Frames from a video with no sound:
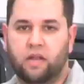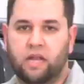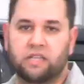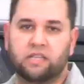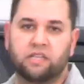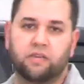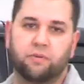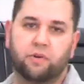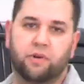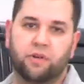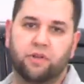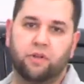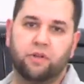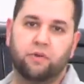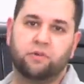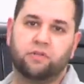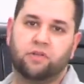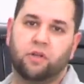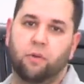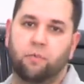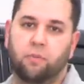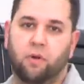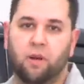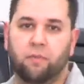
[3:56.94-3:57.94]
Next thing we're gonna do
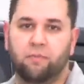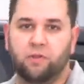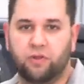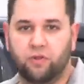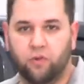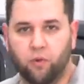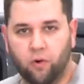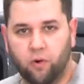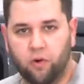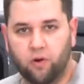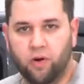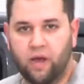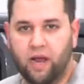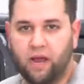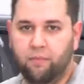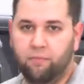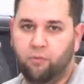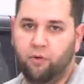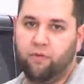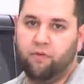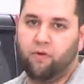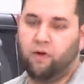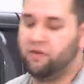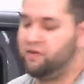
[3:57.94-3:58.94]
is open up the door and
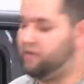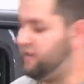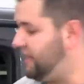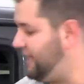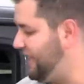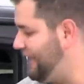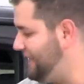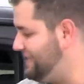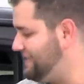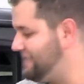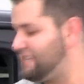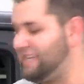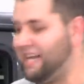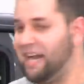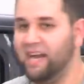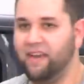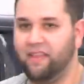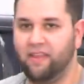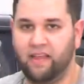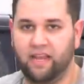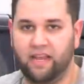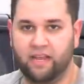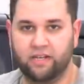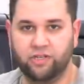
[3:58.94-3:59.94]
move on to the inside
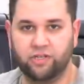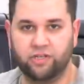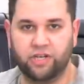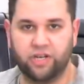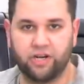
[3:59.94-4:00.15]
of the hinge